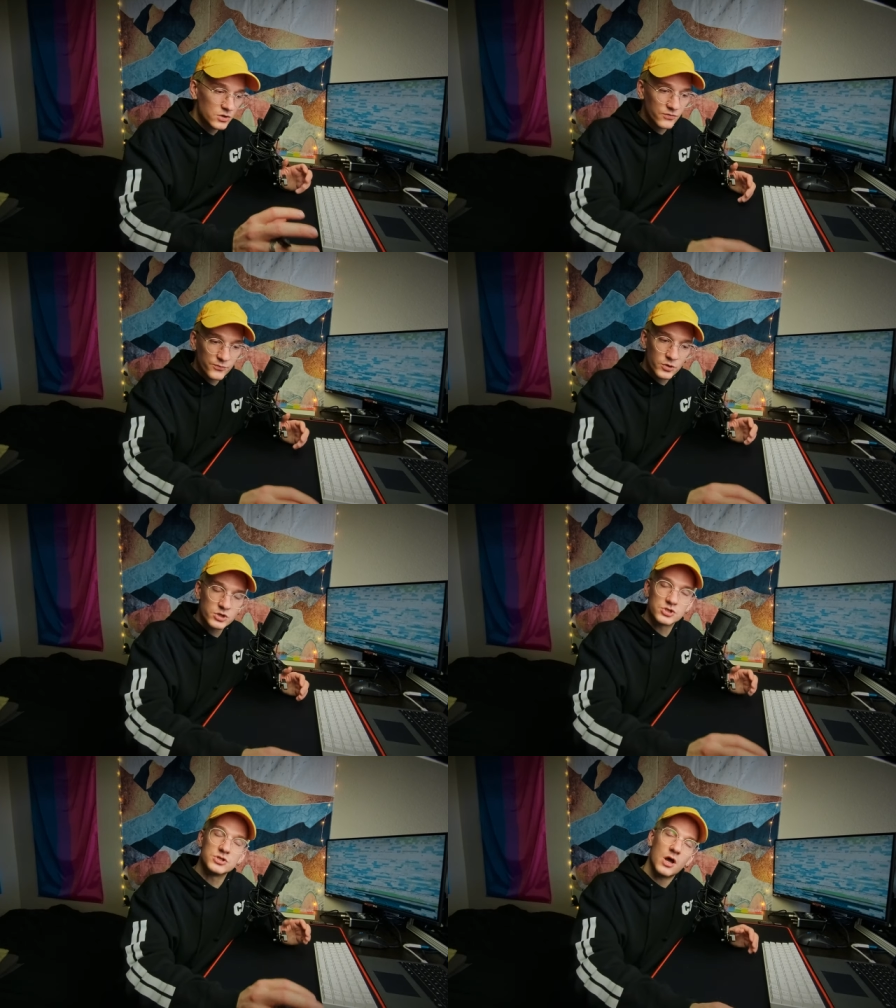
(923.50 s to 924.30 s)
your
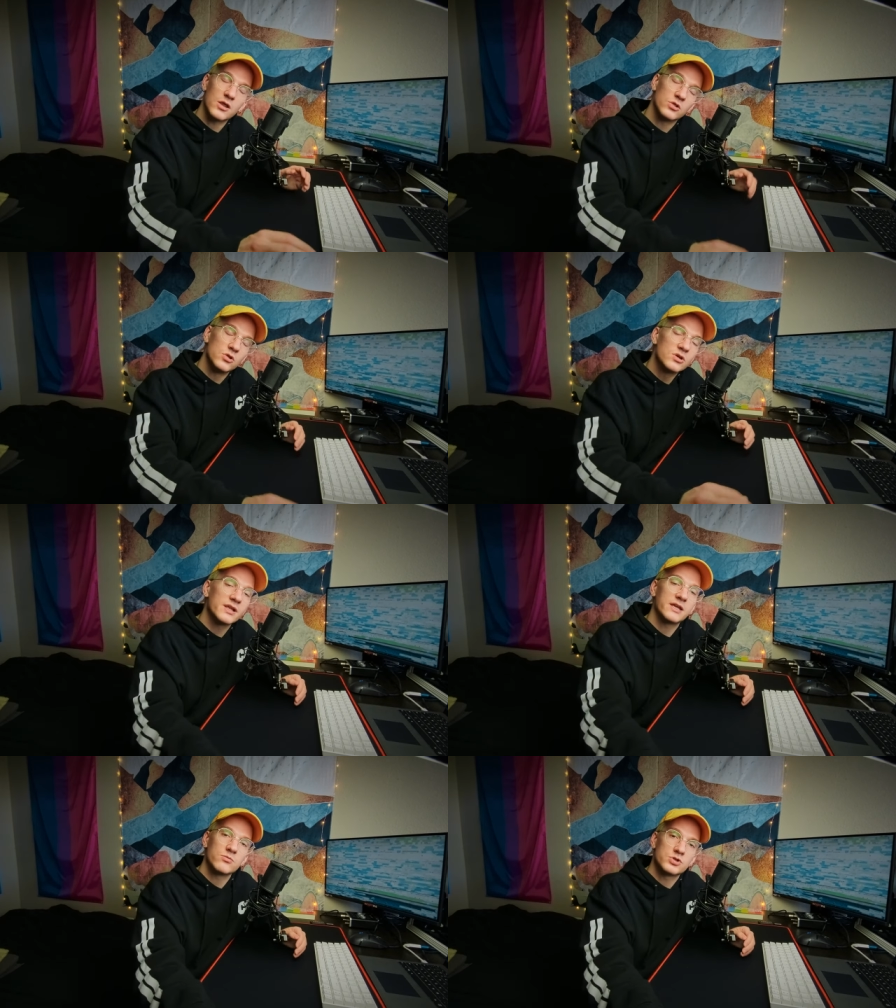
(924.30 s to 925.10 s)
footage not look
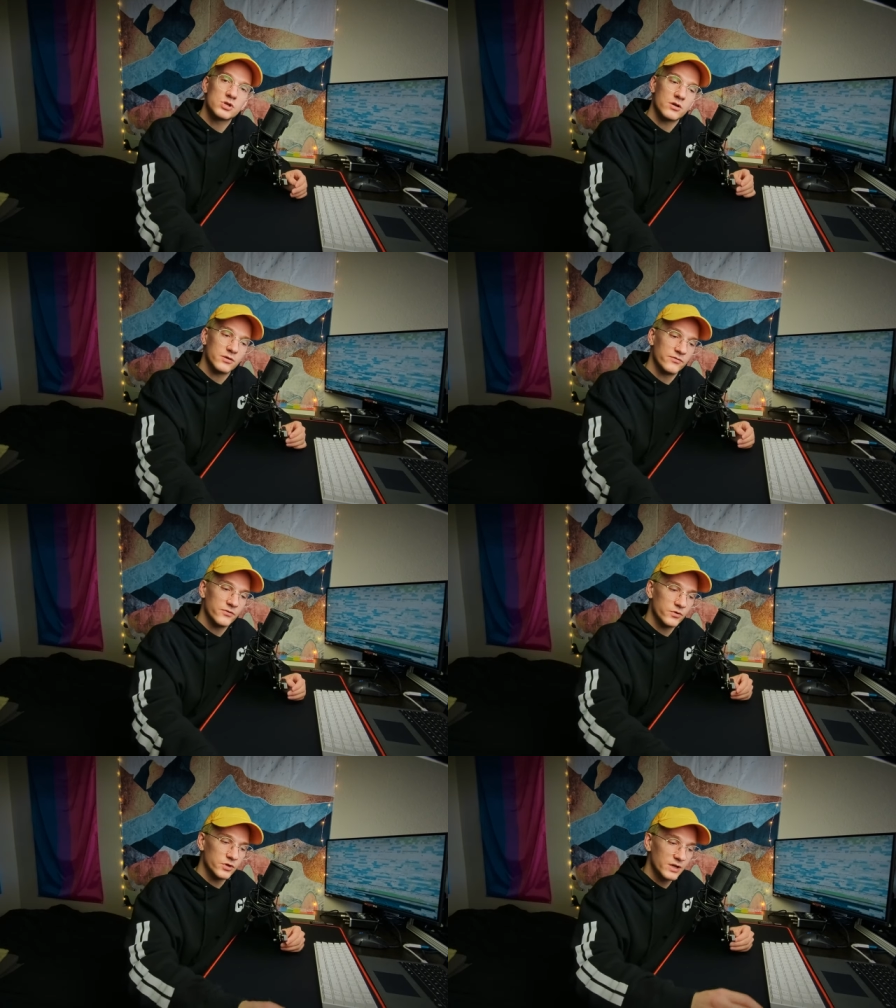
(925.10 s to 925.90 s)
like it was shot on a
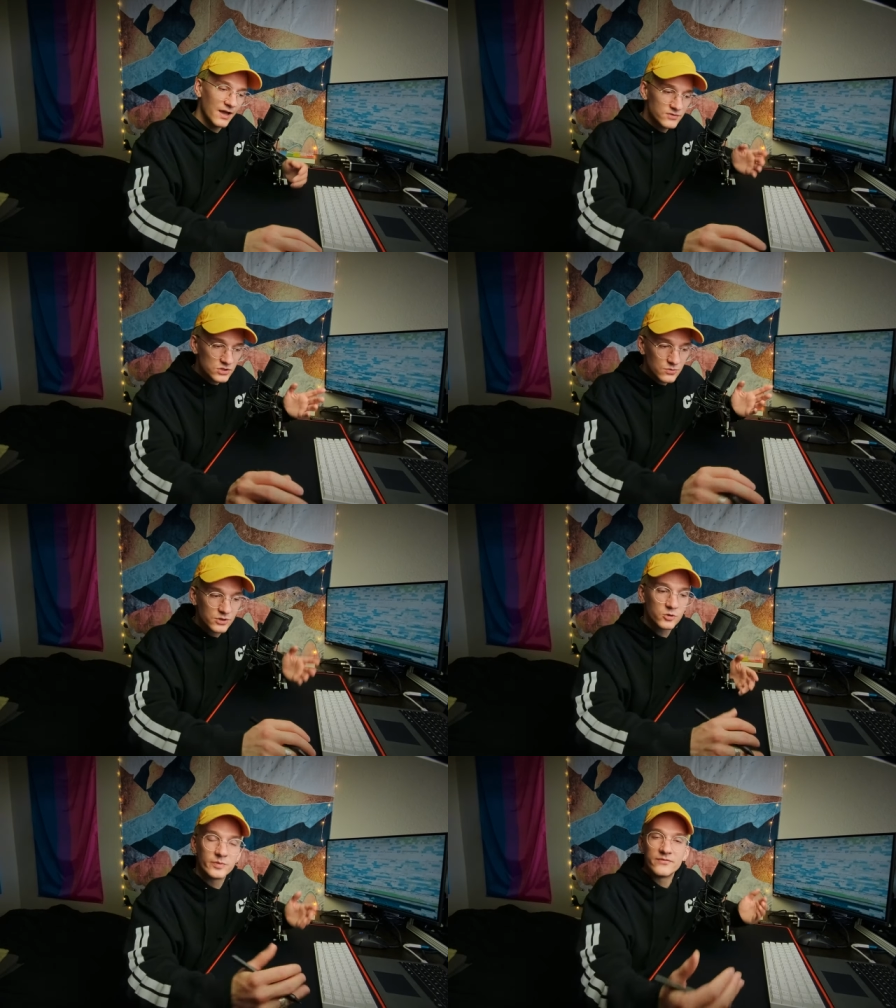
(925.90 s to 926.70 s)
phone, you're gonna have to do a
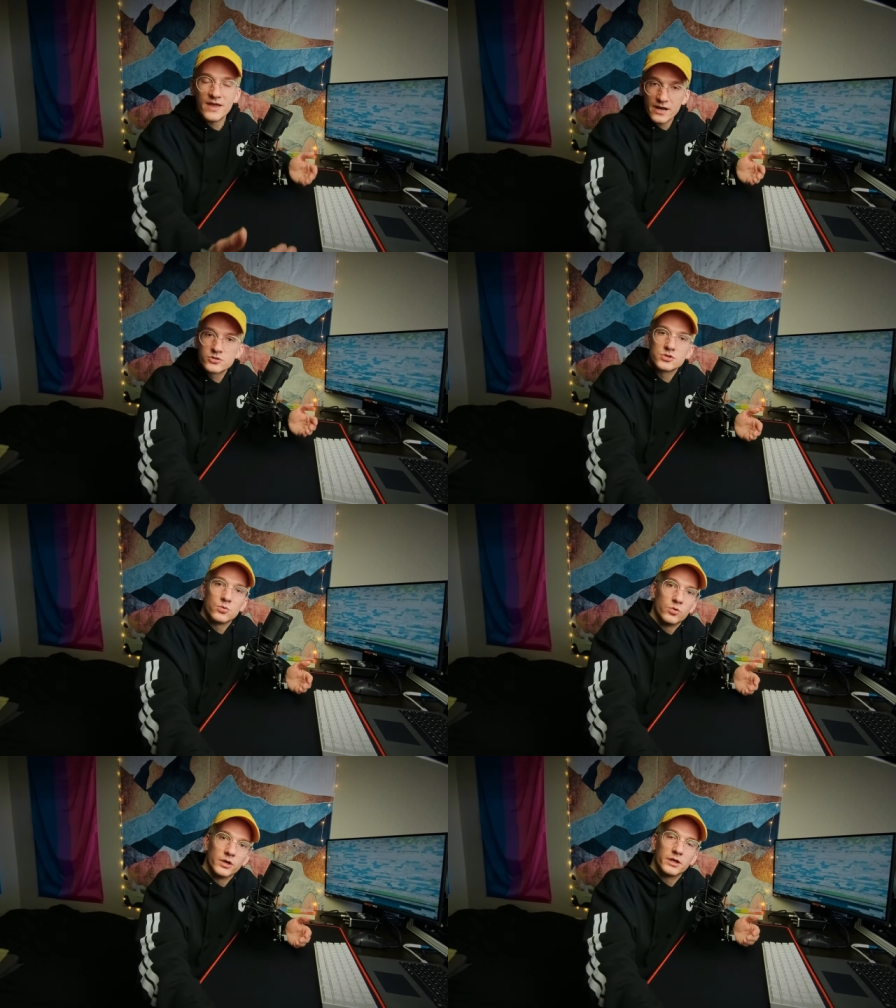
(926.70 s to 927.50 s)
little bit of extra
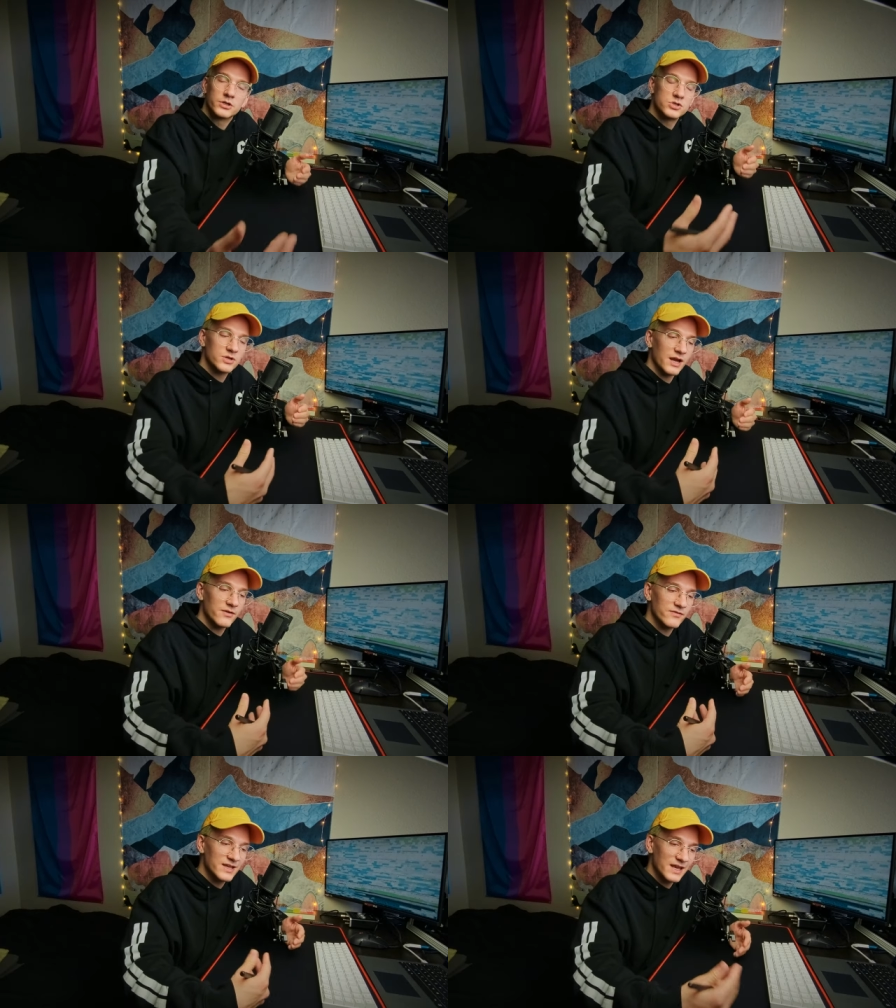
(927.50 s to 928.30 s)
work to kind
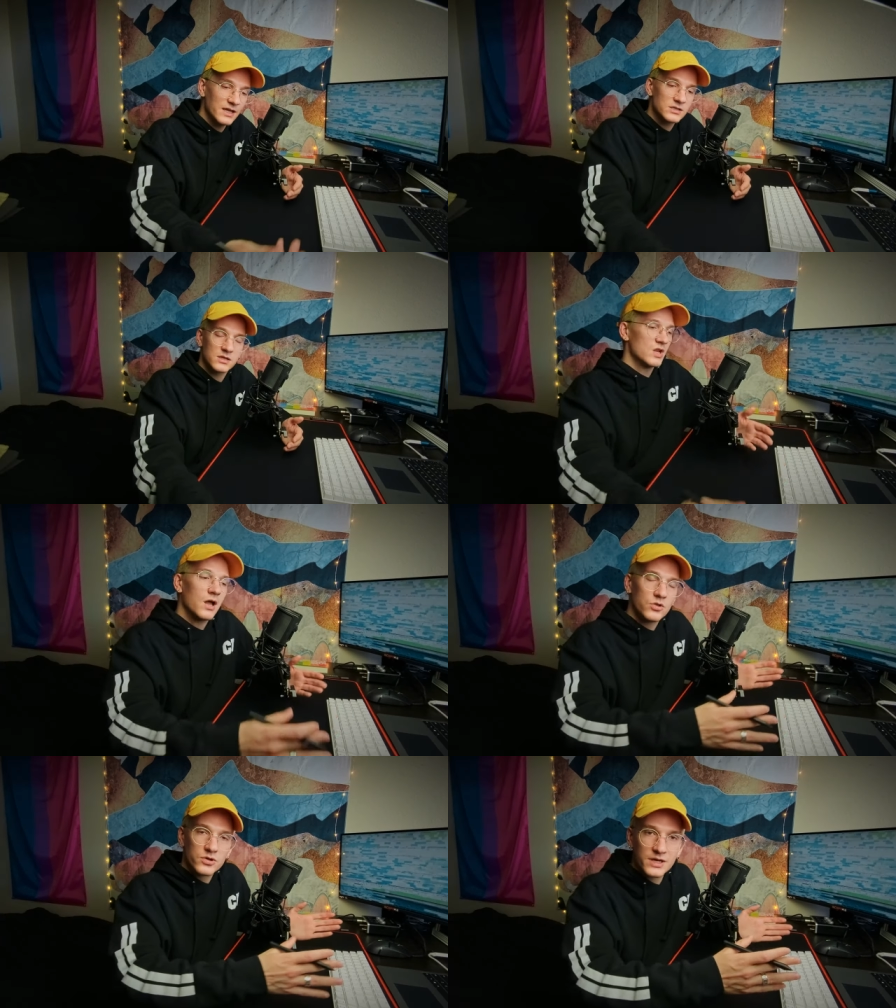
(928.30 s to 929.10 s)
of get it
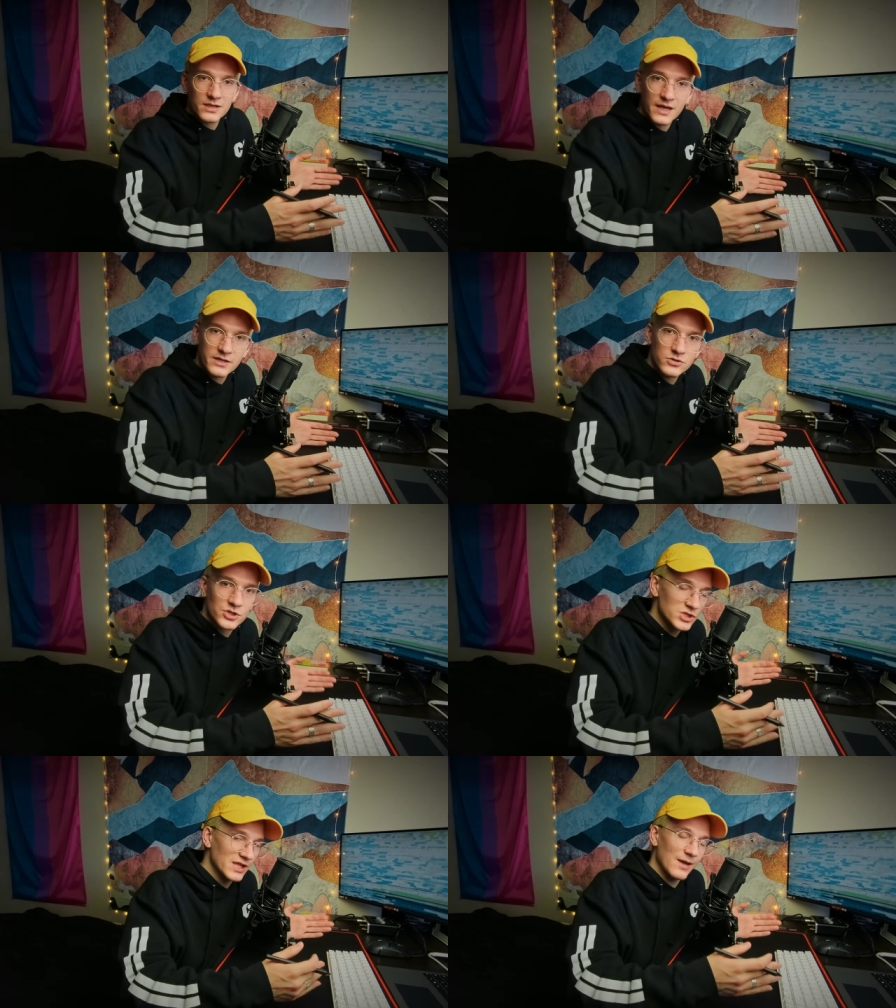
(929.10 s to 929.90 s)
not looking like you
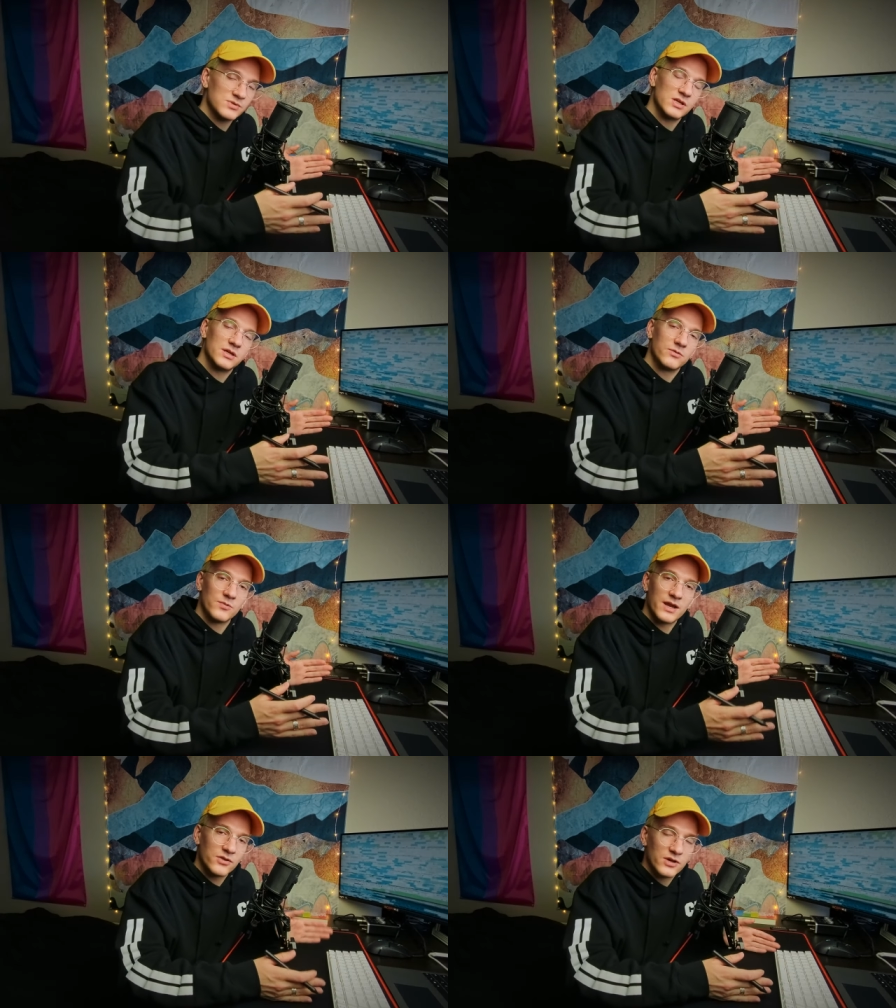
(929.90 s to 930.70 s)
just slapped a
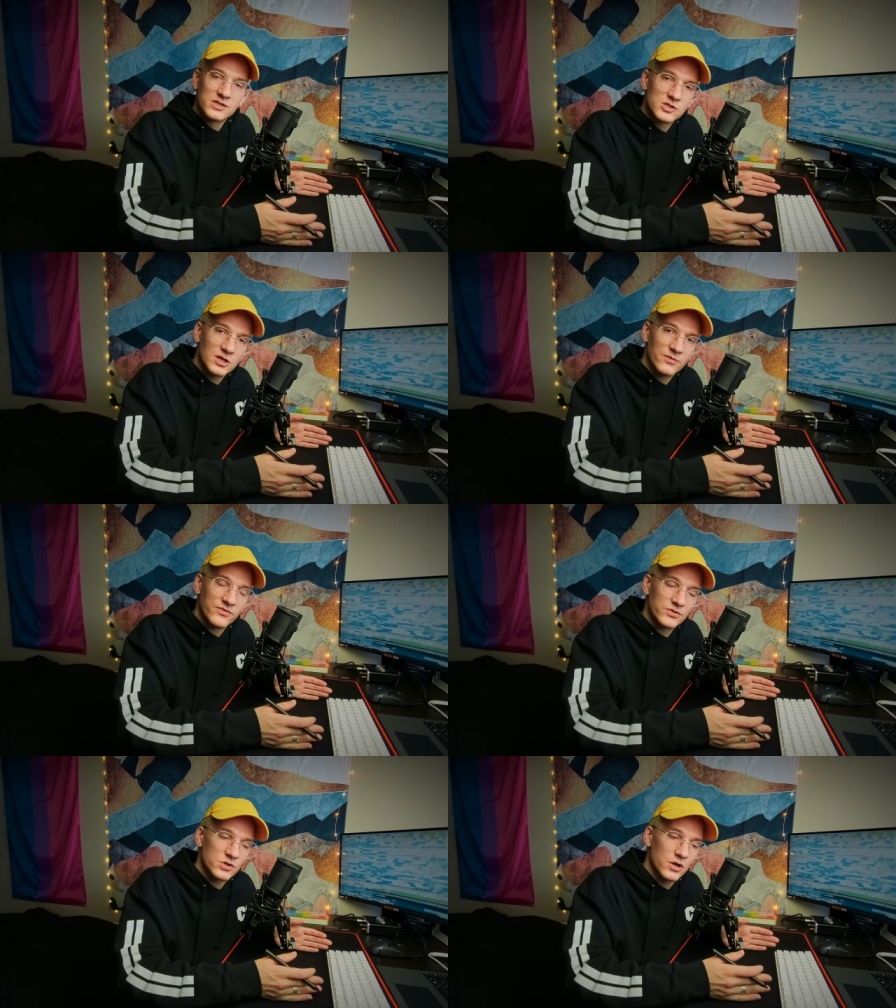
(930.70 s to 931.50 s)
regular Instagram
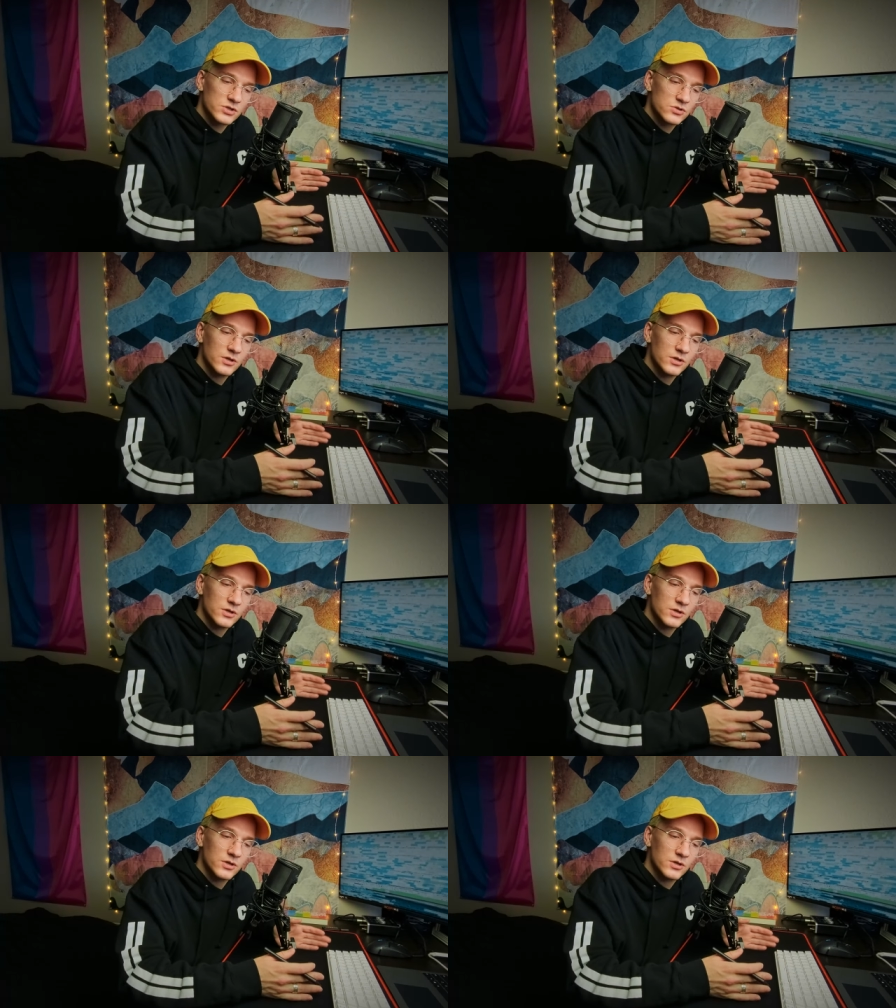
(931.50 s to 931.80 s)
filter onto